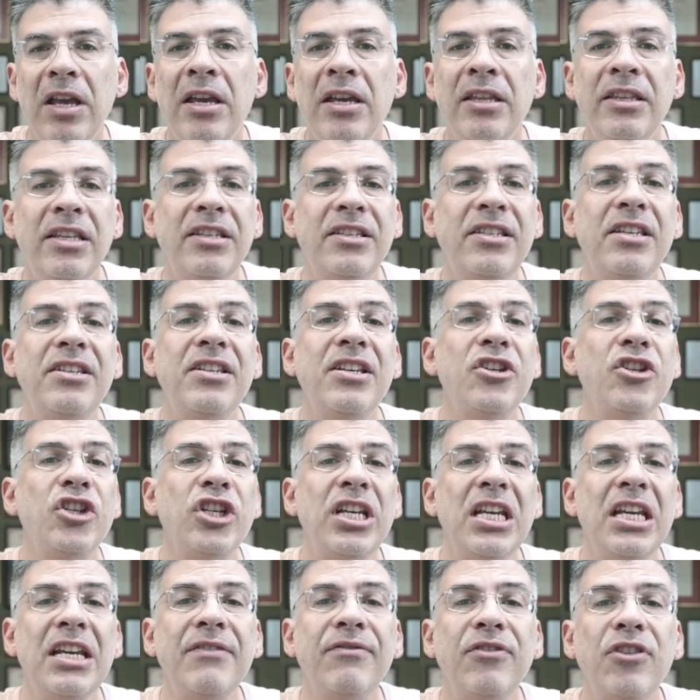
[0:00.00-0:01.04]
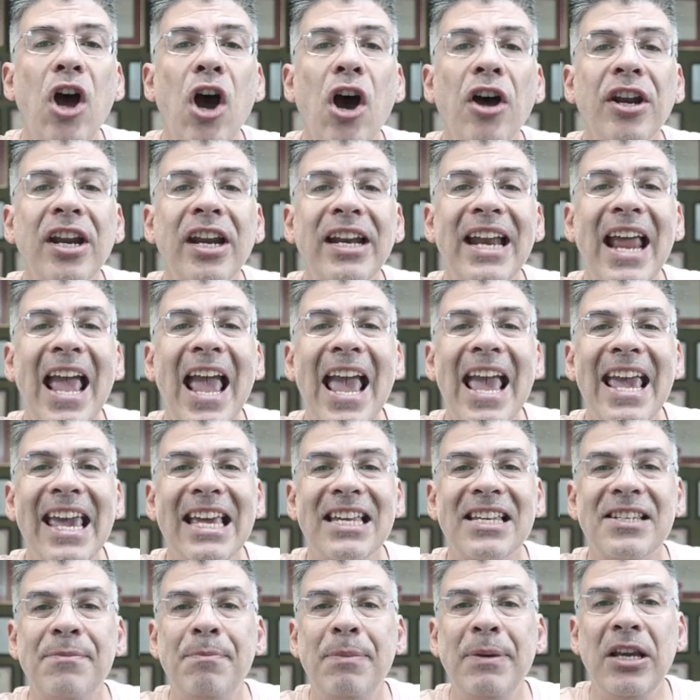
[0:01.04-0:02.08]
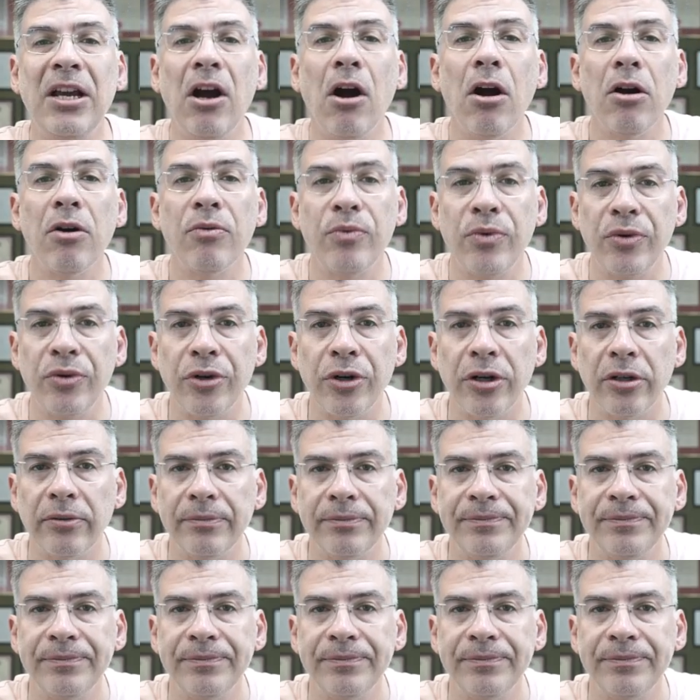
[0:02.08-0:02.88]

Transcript: This is achieved on an A S B R router.